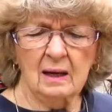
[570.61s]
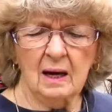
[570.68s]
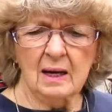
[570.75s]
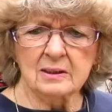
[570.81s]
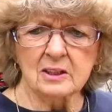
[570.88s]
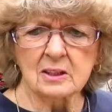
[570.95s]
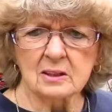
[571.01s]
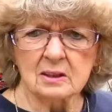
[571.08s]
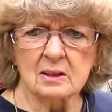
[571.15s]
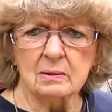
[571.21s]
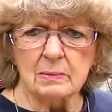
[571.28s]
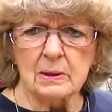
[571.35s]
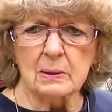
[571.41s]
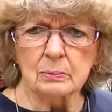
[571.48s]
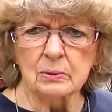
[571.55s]
I just
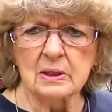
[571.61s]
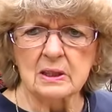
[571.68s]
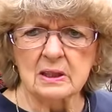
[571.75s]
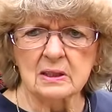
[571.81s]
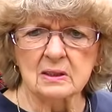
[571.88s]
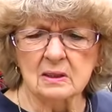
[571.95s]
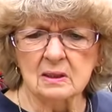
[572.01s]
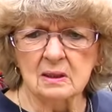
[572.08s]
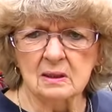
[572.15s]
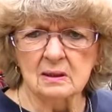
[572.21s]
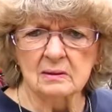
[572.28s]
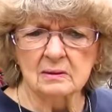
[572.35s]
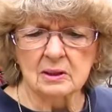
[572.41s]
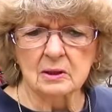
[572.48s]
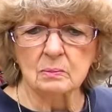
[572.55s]
come up with this
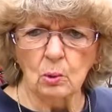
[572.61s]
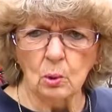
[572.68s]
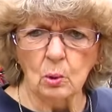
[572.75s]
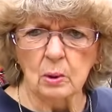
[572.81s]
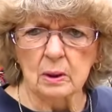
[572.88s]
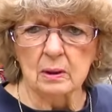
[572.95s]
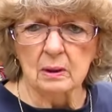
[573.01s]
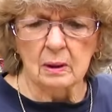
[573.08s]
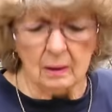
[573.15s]
this morning.